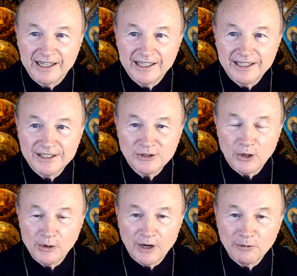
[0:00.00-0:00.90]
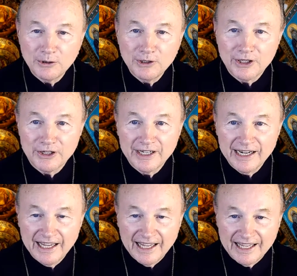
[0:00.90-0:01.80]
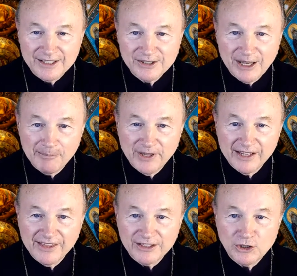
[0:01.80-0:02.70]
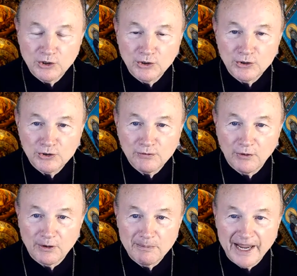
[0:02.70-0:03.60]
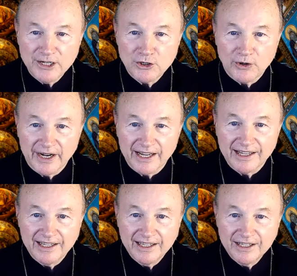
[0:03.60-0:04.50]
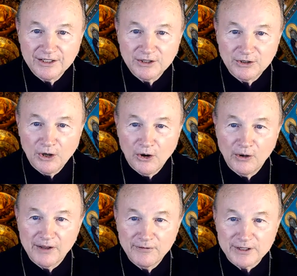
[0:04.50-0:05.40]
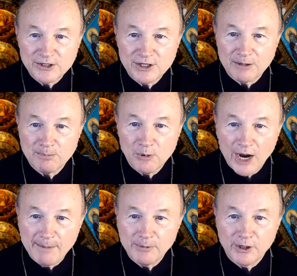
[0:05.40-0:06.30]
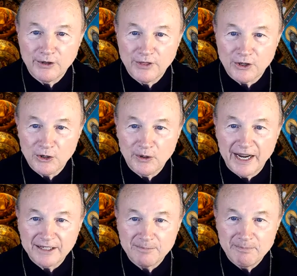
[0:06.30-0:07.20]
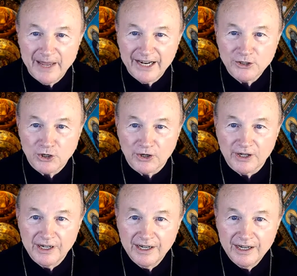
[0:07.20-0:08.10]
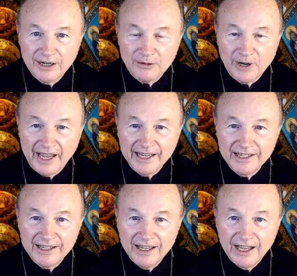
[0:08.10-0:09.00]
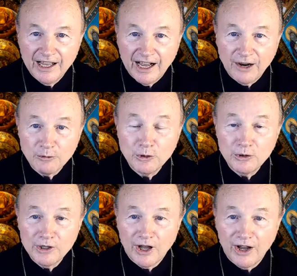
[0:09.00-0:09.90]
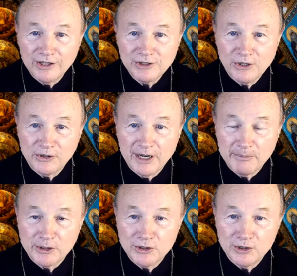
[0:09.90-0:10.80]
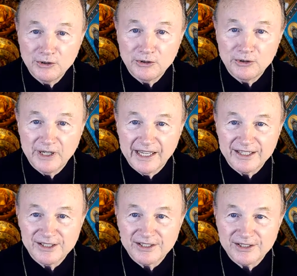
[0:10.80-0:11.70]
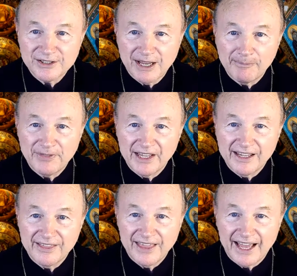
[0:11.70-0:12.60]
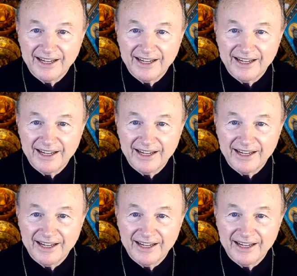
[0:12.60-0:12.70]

So a ruler is something that you use for measuring, to know if it's the correct measure, right? A rule also, number two, is something that